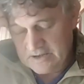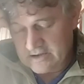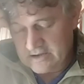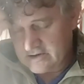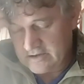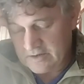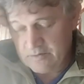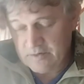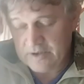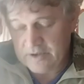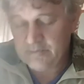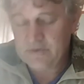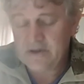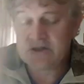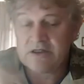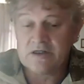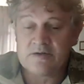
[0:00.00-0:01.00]
So what
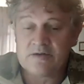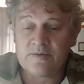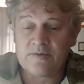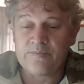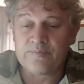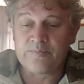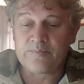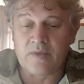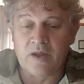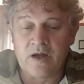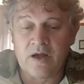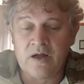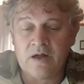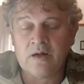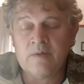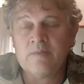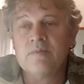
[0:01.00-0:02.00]
we did,
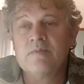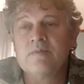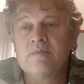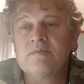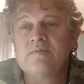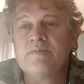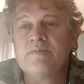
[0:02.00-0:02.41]
um,